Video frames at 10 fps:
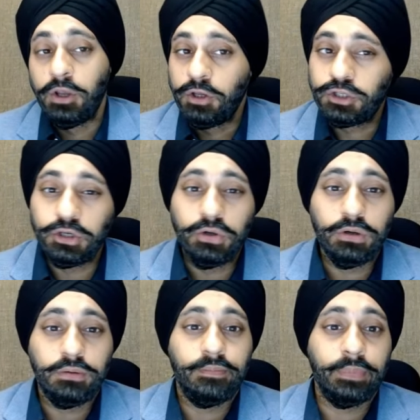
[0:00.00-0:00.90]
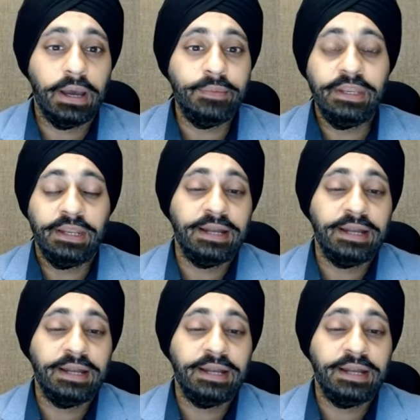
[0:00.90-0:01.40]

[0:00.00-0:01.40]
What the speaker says: So I mean,